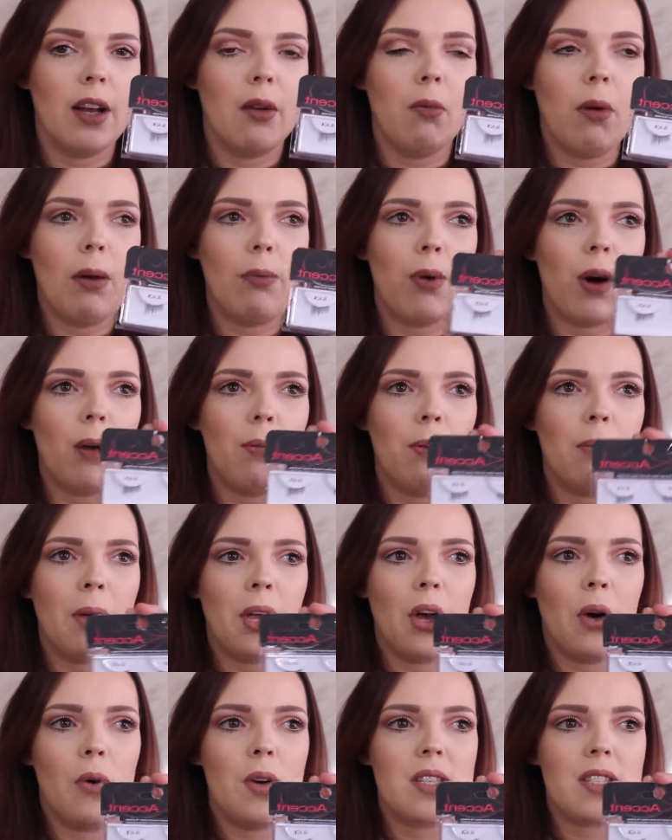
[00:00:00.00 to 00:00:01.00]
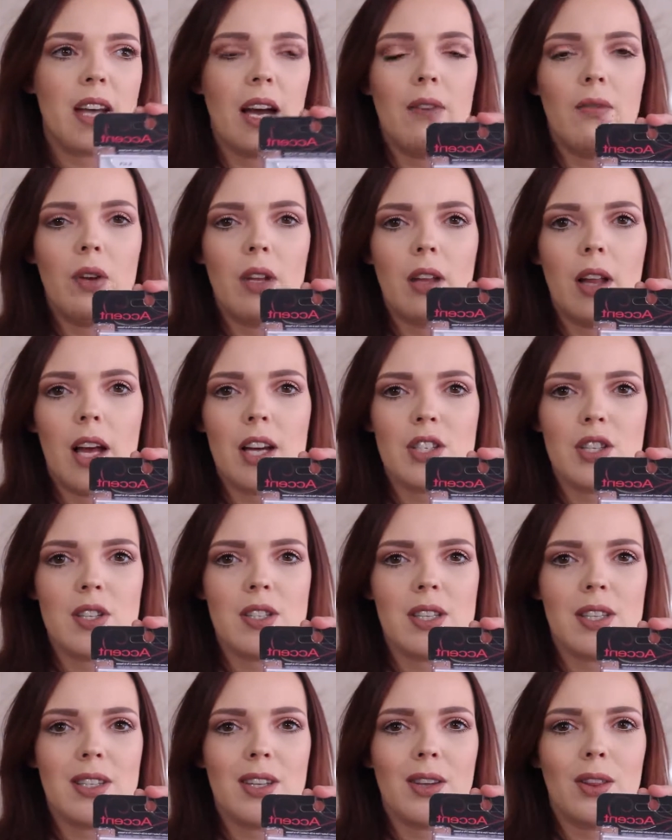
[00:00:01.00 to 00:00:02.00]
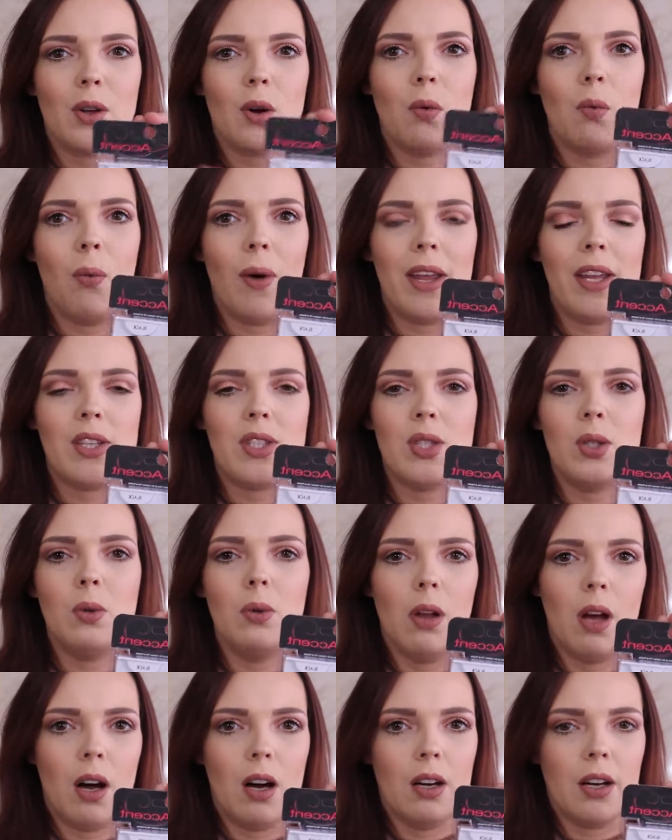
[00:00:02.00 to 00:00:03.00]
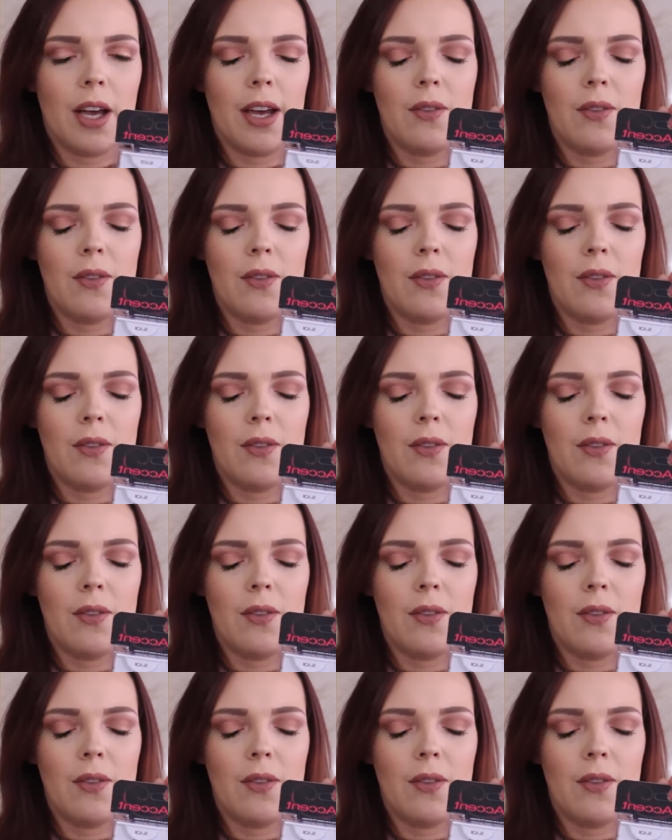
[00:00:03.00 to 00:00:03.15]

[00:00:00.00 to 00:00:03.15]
And one problem I always have with lashes is that they're way too long.